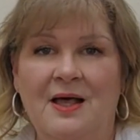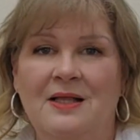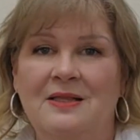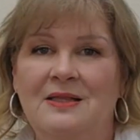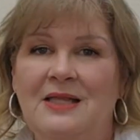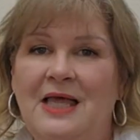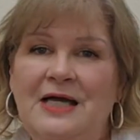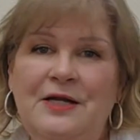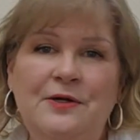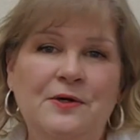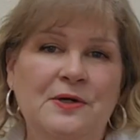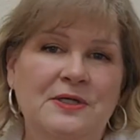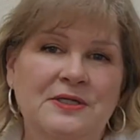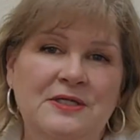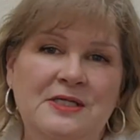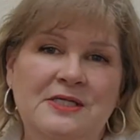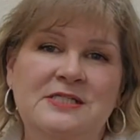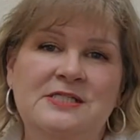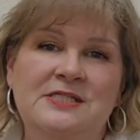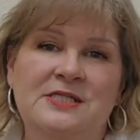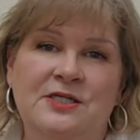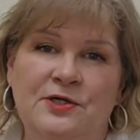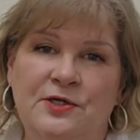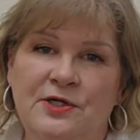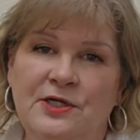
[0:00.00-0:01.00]
Later in this
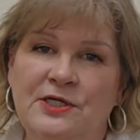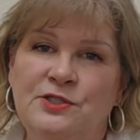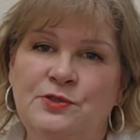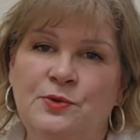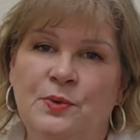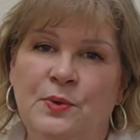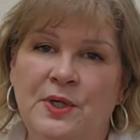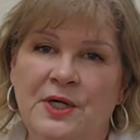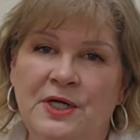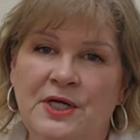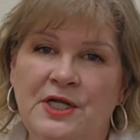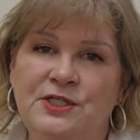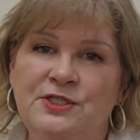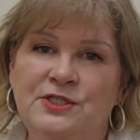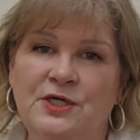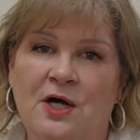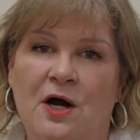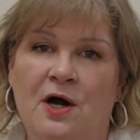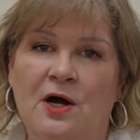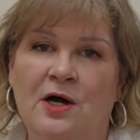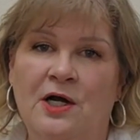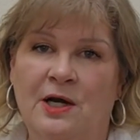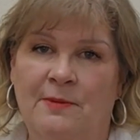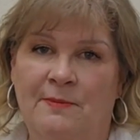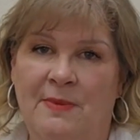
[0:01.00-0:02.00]
series, we're going to
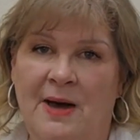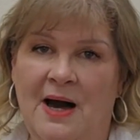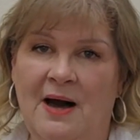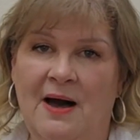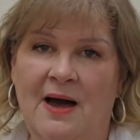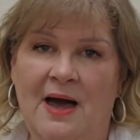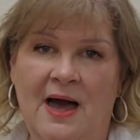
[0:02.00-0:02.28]
talk about